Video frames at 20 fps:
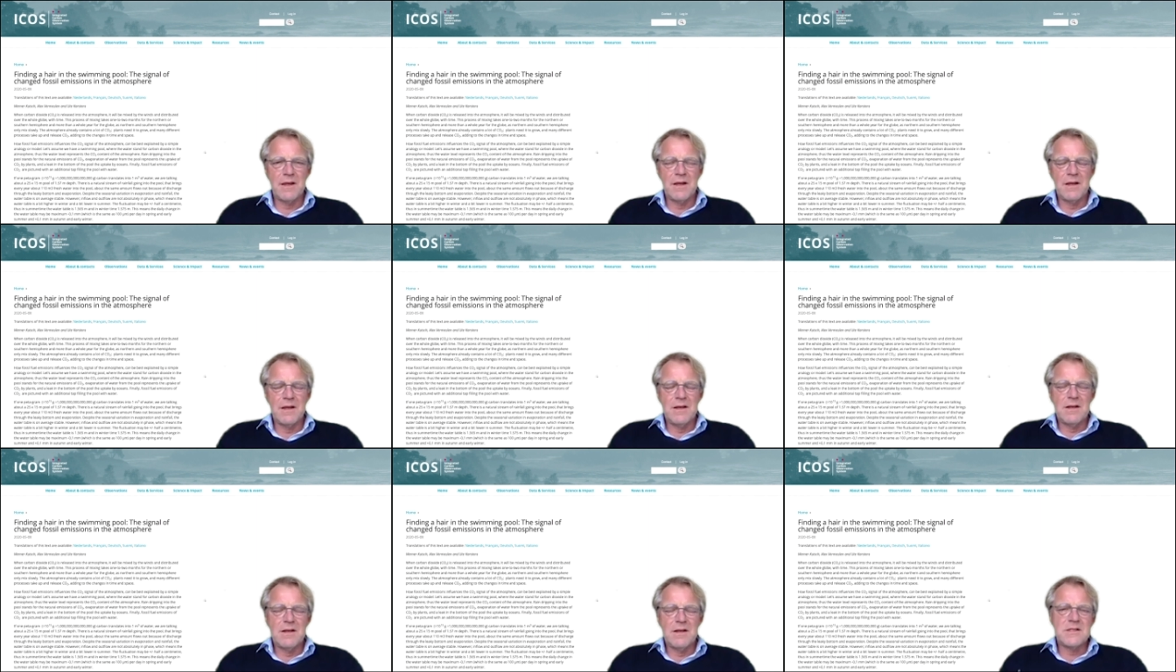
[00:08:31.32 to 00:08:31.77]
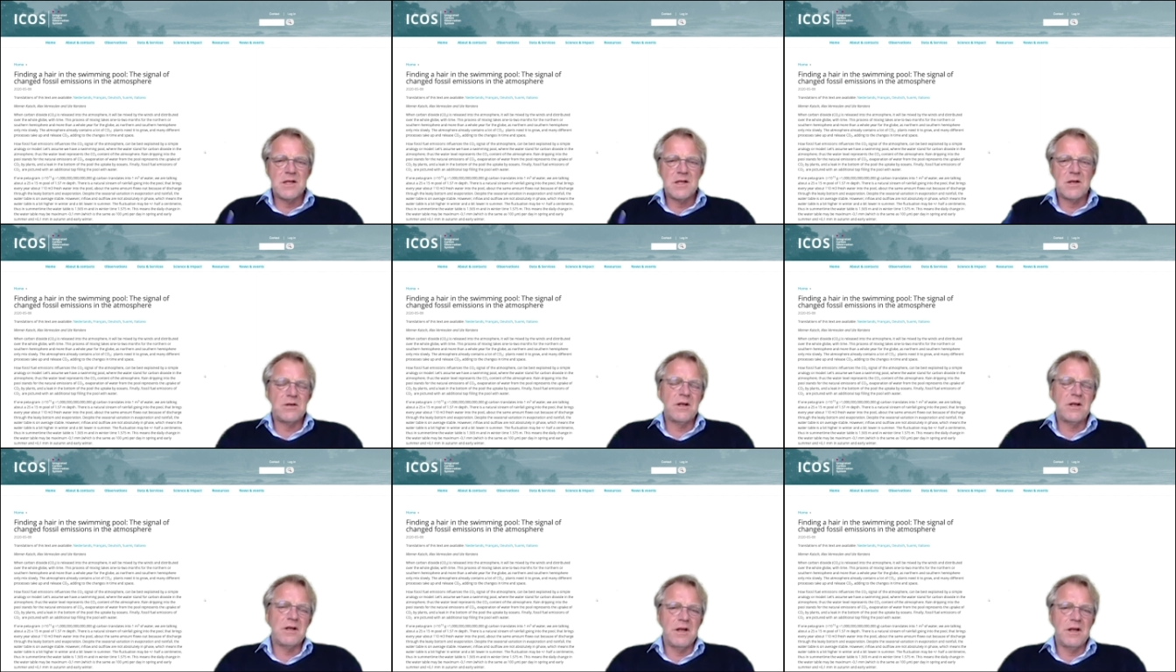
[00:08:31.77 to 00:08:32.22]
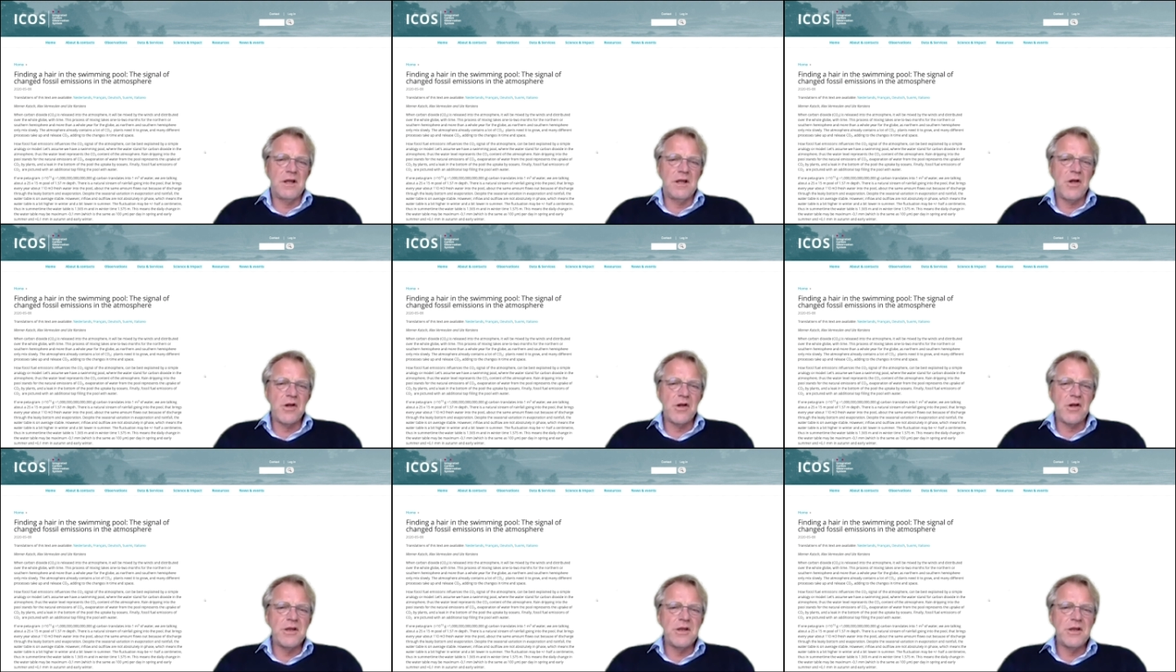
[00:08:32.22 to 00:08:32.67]
So you
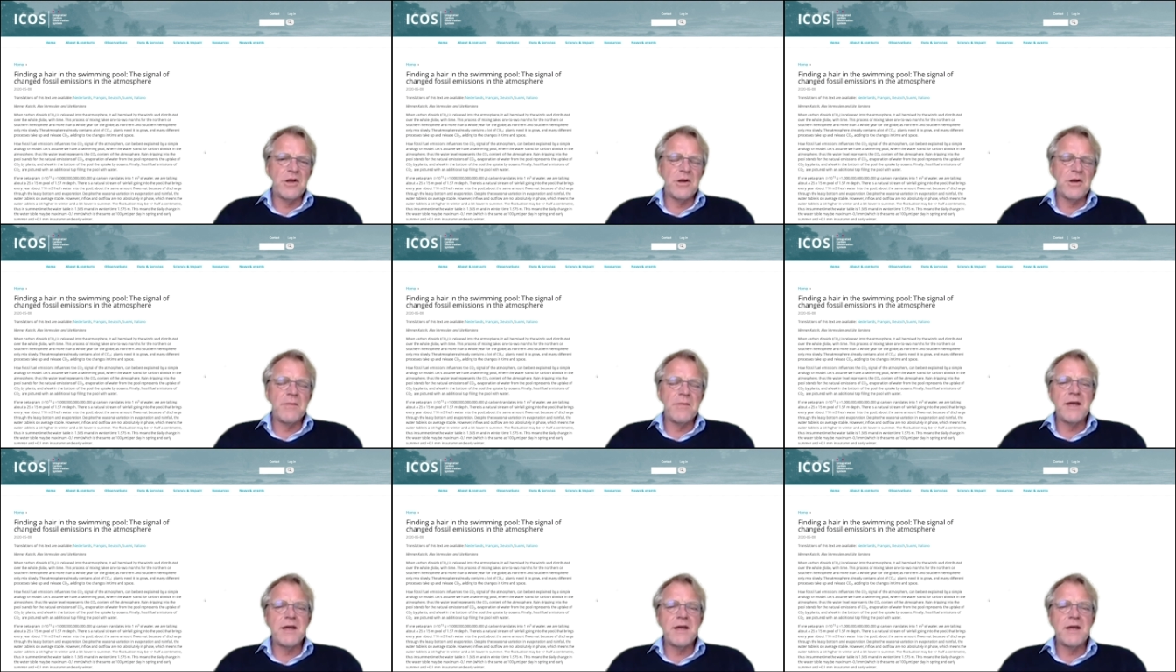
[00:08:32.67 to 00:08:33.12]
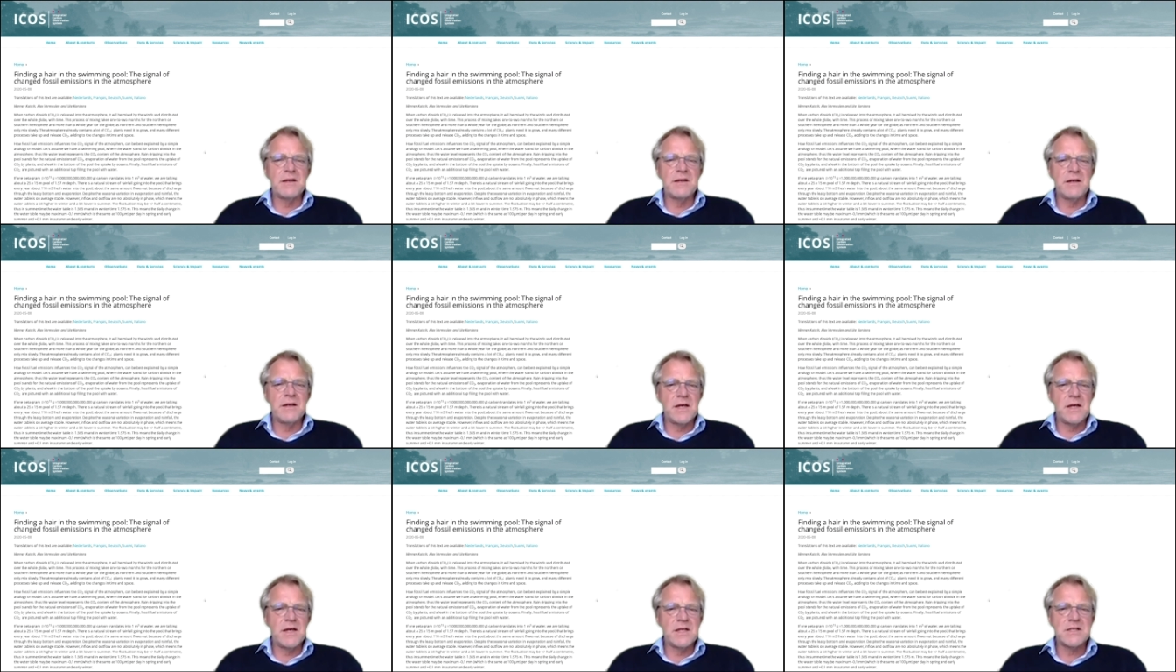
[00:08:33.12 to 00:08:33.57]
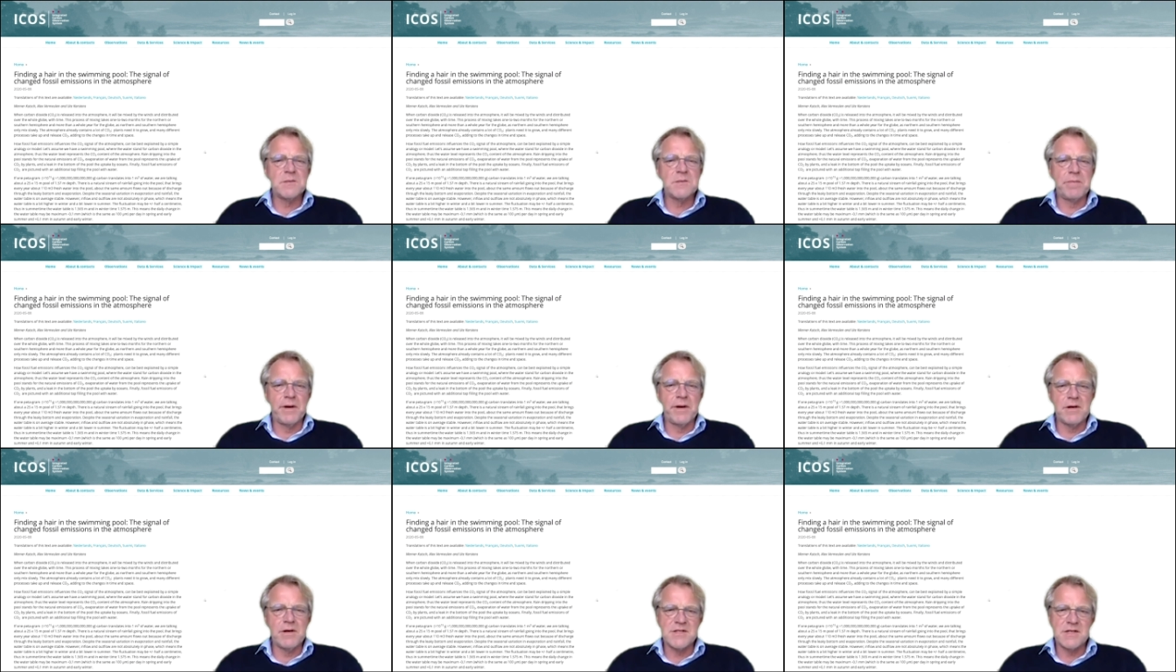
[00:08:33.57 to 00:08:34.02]
could you can make a nice
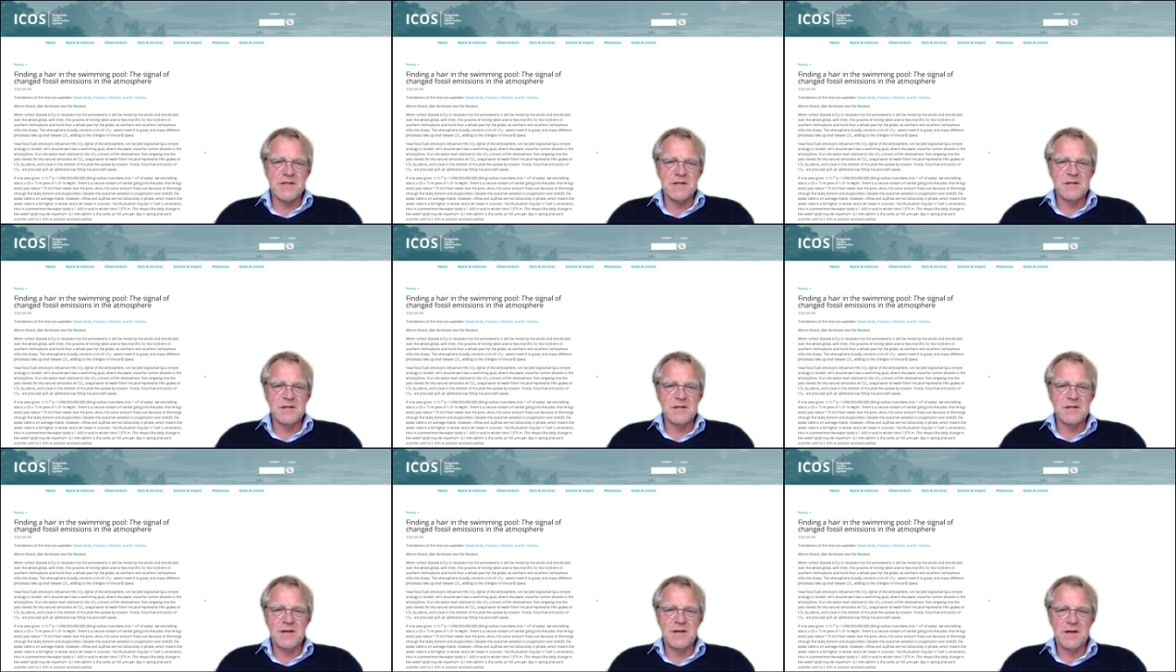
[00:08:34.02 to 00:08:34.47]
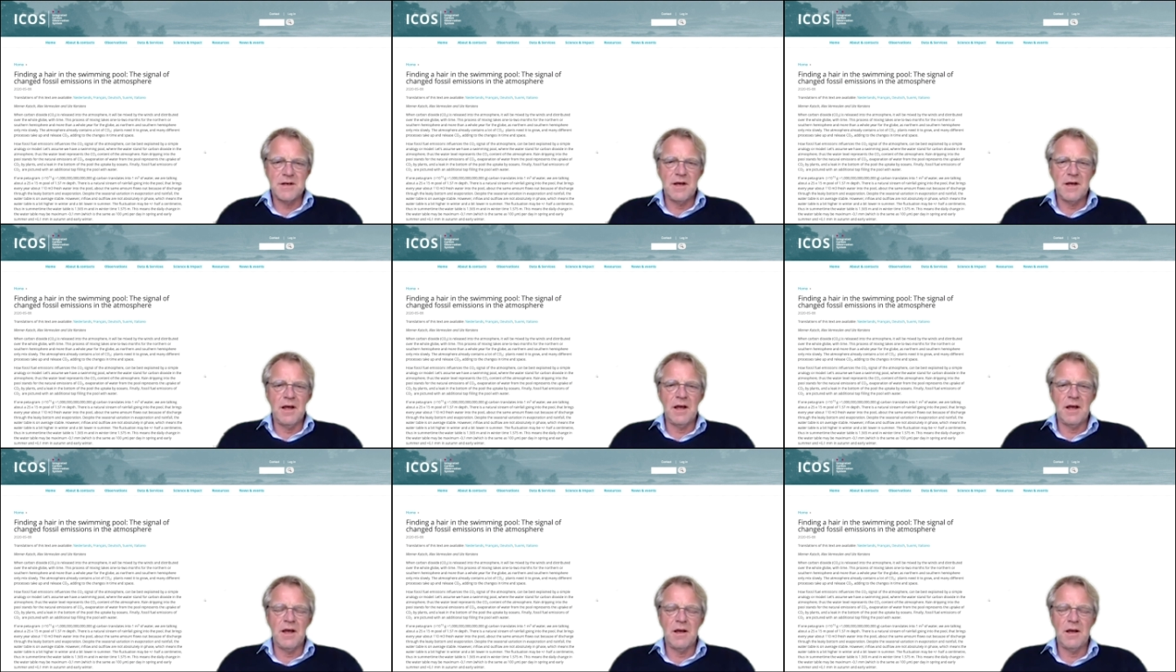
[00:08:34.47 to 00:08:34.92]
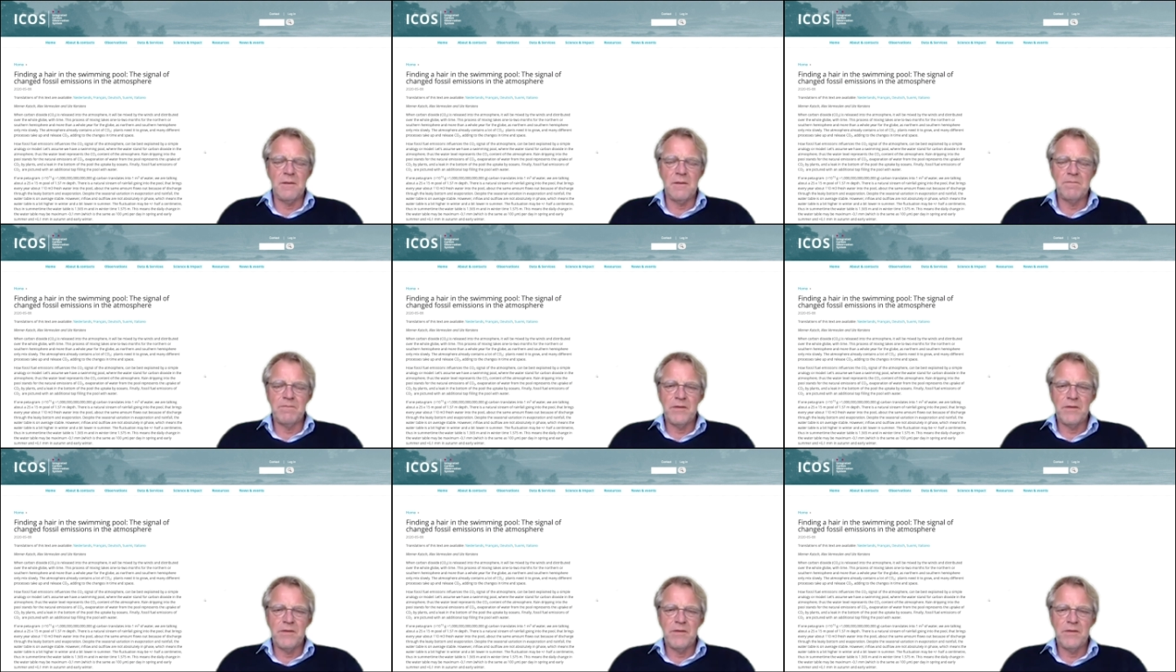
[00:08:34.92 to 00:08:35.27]
comparison, um,